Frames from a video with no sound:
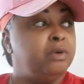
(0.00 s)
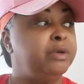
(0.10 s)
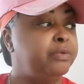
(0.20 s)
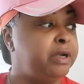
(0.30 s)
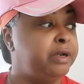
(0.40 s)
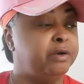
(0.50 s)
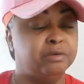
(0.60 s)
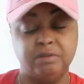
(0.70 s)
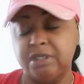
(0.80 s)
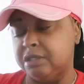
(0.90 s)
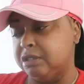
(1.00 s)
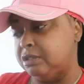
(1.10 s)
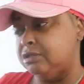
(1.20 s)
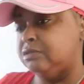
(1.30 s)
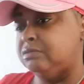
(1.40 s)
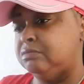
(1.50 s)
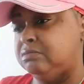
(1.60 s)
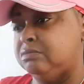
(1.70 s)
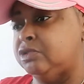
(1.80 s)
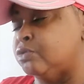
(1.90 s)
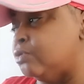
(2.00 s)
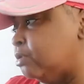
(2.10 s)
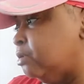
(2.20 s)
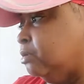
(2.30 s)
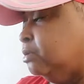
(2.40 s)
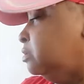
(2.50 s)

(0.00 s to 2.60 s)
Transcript: getting ready to go to the store